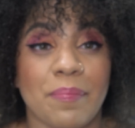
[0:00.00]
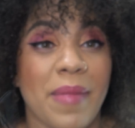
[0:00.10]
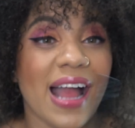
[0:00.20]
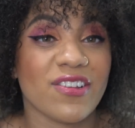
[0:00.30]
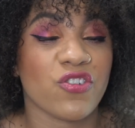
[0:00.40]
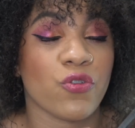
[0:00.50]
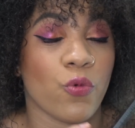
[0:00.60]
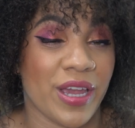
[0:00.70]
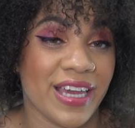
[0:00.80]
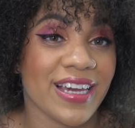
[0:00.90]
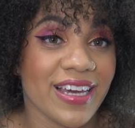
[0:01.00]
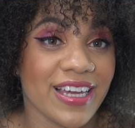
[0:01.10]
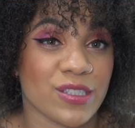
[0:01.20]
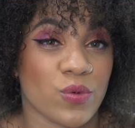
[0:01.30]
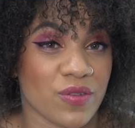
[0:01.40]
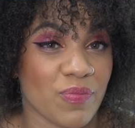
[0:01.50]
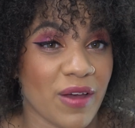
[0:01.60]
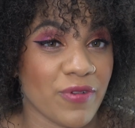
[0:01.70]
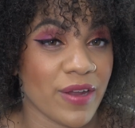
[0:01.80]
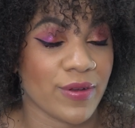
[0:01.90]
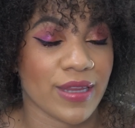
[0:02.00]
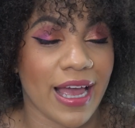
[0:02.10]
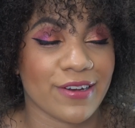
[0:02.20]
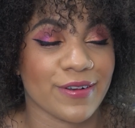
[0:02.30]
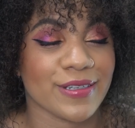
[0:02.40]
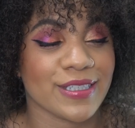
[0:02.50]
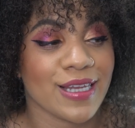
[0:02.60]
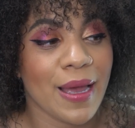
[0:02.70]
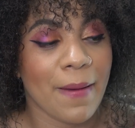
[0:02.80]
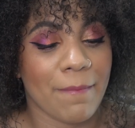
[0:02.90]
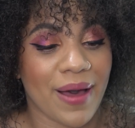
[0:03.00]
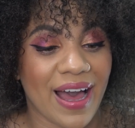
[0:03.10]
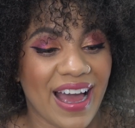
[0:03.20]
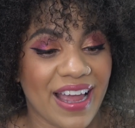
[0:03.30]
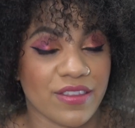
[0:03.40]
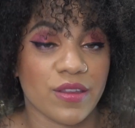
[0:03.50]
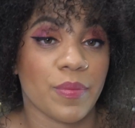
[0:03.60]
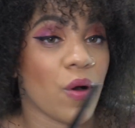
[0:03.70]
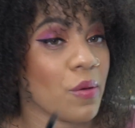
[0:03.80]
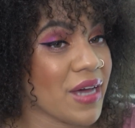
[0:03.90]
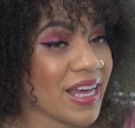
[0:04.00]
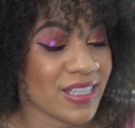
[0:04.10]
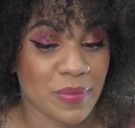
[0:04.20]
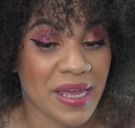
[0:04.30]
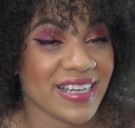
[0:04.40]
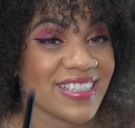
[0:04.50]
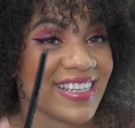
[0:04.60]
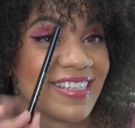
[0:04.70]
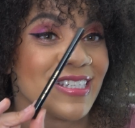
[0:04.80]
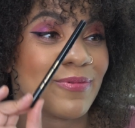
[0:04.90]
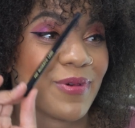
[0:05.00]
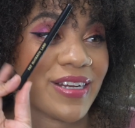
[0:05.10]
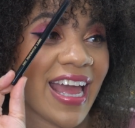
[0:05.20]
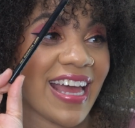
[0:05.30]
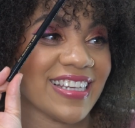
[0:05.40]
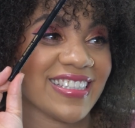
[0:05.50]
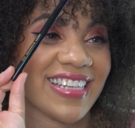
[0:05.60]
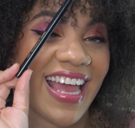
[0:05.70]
Match Wing is one of my favorite liners by The Balm Cosmetics, and this one has